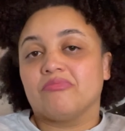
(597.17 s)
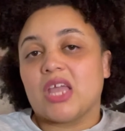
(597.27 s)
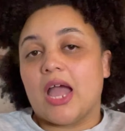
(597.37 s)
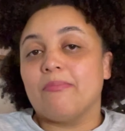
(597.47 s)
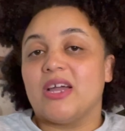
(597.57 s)

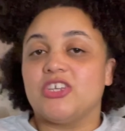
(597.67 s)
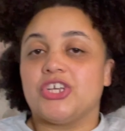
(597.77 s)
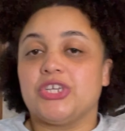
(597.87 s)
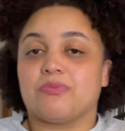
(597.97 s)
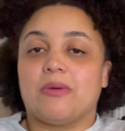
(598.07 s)
I might
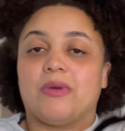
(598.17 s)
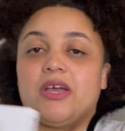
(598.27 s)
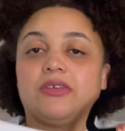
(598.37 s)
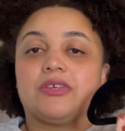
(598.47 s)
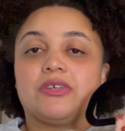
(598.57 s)
change my
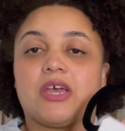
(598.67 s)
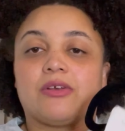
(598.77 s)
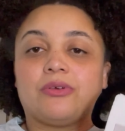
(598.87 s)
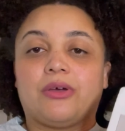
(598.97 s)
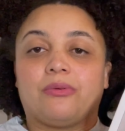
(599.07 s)
mind. I
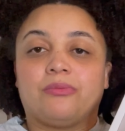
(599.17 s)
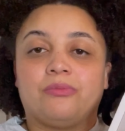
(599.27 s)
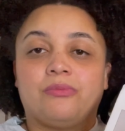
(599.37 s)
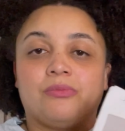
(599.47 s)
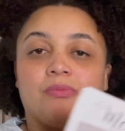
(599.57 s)
don't know.
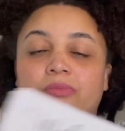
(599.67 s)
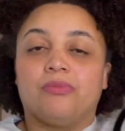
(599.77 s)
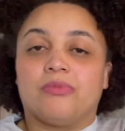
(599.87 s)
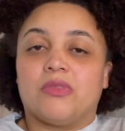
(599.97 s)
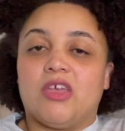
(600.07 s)

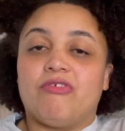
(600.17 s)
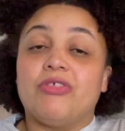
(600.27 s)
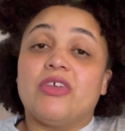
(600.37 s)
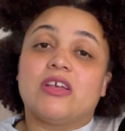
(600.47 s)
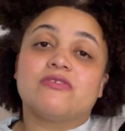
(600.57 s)
If you
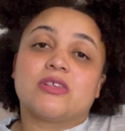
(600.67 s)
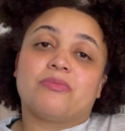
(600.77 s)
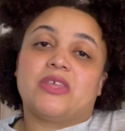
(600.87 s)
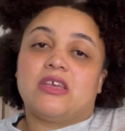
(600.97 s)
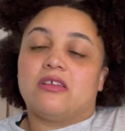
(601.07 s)
think of
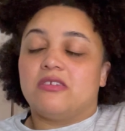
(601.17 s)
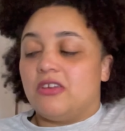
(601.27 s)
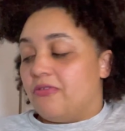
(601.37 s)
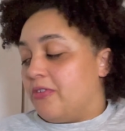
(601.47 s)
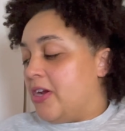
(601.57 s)
something
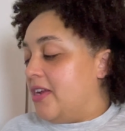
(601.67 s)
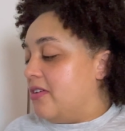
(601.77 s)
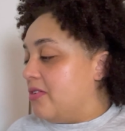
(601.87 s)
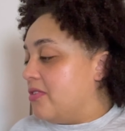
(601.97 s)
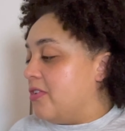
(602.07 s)
different
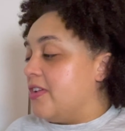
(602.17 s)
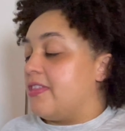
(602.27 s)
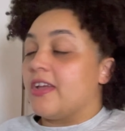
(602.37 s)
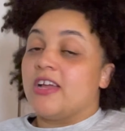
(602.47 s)
or you think I